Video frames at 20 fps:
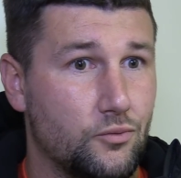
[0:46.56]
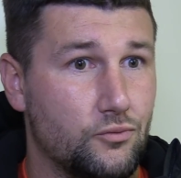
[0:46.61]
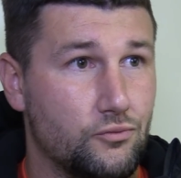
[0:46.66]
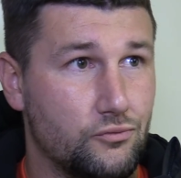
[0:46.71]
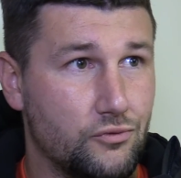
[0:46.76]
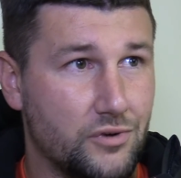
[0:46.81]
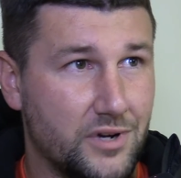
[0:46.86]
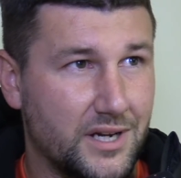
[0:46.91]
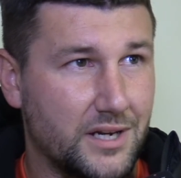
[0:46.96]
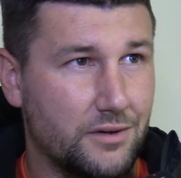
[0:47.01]

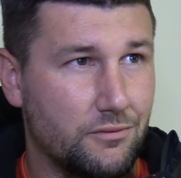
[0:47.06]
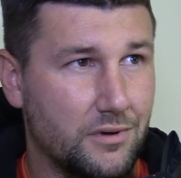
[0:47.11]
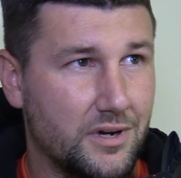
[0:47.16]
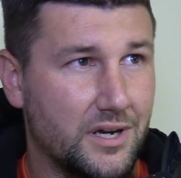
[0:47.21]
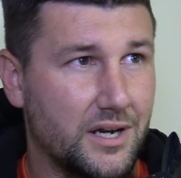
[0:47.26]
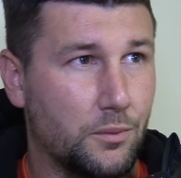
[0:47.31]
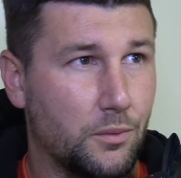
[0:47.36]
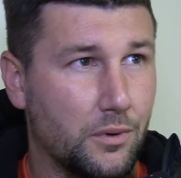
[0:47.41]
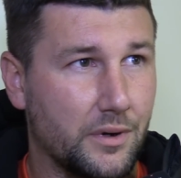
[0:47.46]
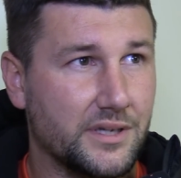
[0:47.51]

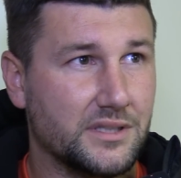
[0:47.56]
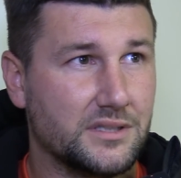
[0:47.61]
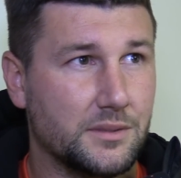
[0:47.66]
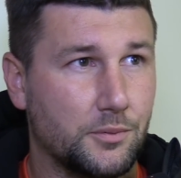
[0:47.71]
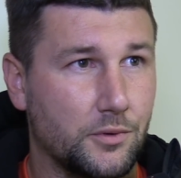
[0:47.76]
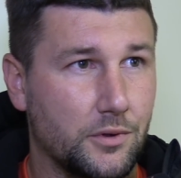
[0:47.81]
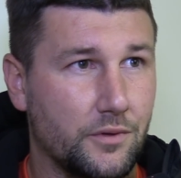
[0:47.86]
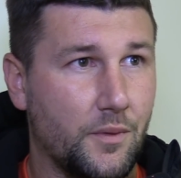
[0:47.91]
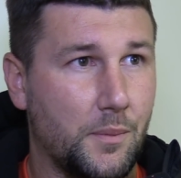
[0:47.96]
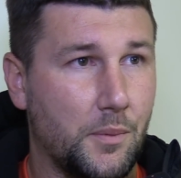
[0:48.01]
really wanting to
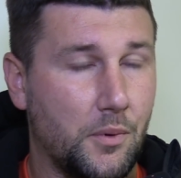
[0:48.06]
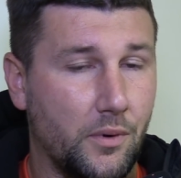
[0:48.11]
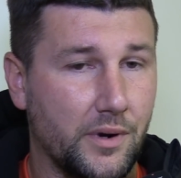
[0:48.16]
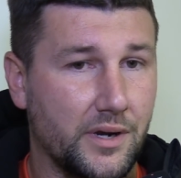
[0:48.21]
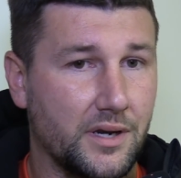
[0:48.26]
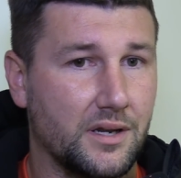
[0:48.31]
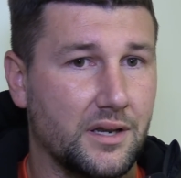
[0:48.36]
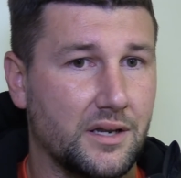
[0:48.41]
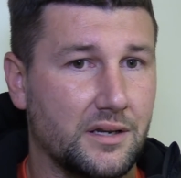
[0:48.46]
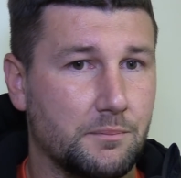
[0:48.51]
prove a
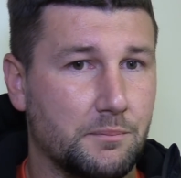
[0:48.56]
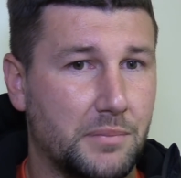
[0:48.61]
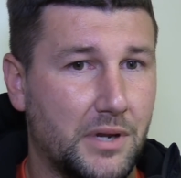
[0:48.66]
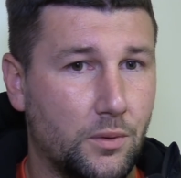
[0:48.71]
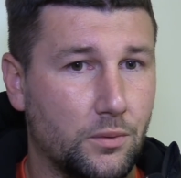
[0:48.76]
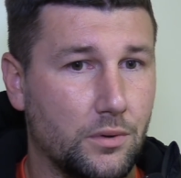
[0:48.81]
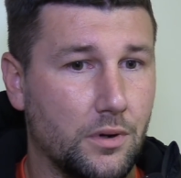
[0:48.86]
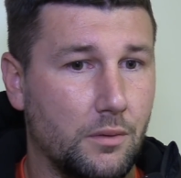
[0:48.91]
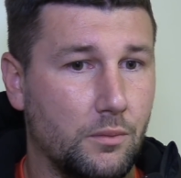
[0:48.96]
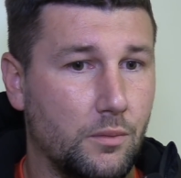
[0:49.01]
point and
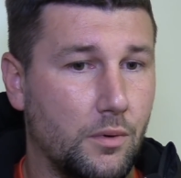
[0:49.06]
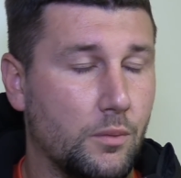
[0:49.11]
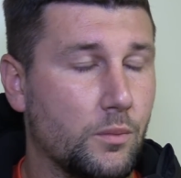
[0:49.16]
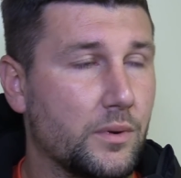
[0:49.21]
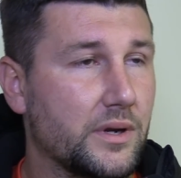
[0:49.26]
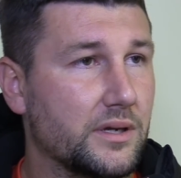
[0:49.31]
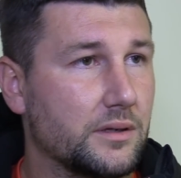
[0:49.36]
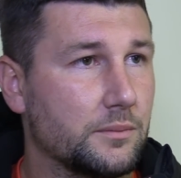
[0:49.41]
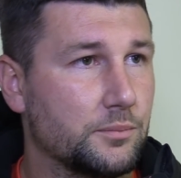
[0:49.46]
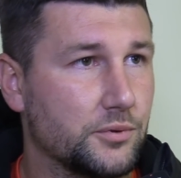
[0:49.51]
build on what
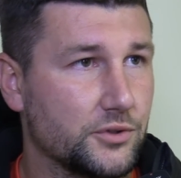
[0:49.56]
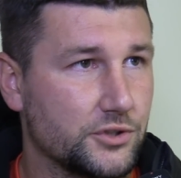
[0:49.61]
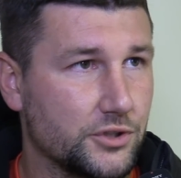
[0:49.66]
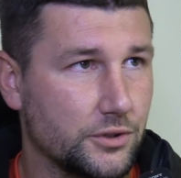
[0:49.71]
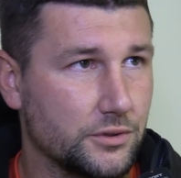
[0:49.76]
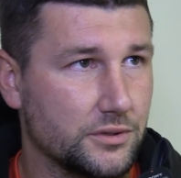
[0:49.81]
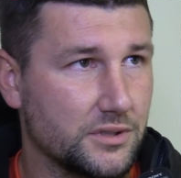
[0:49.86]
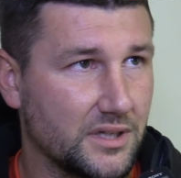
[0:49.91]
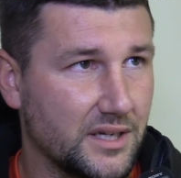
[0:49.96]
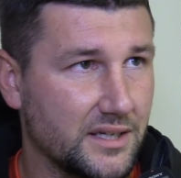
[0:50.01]
we
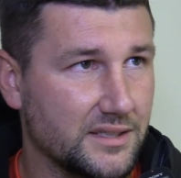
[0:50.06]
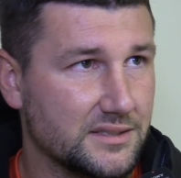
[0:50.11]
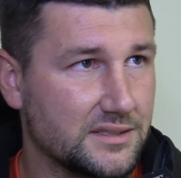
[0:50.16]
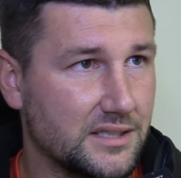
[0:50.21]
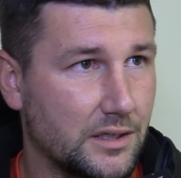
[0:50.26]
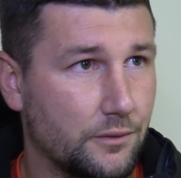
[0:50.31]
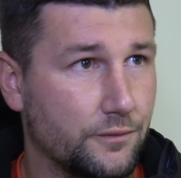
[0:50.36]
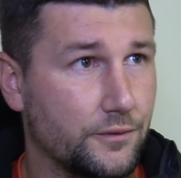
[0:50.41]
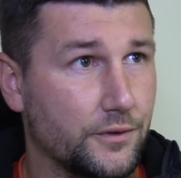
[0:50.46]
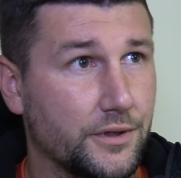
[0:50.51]
produced against
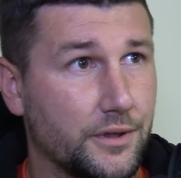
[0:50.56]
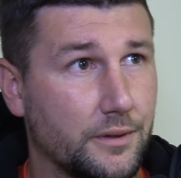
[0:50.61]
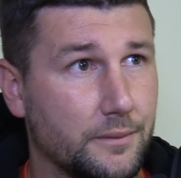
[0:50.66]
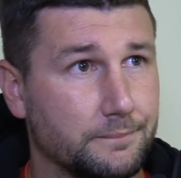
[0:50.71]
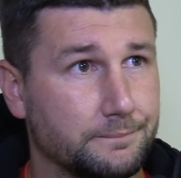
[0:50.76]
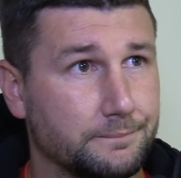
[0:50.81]
Darlington.